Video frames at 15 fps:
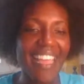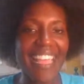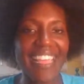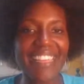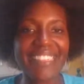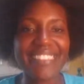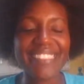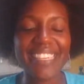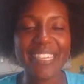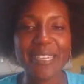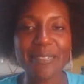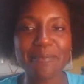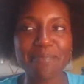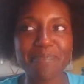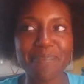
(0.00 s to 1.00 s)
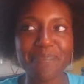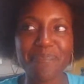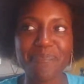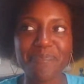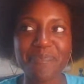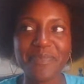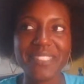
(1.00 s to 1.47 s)
And
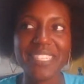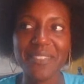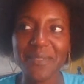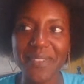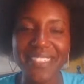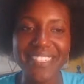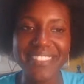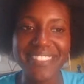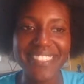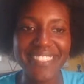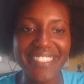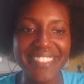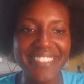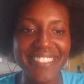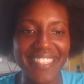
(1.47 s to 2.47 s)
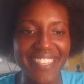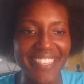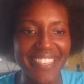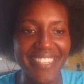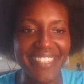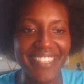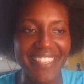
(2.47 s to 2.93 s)
what else can I
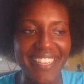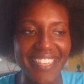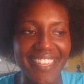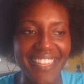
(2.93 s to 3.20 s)
say?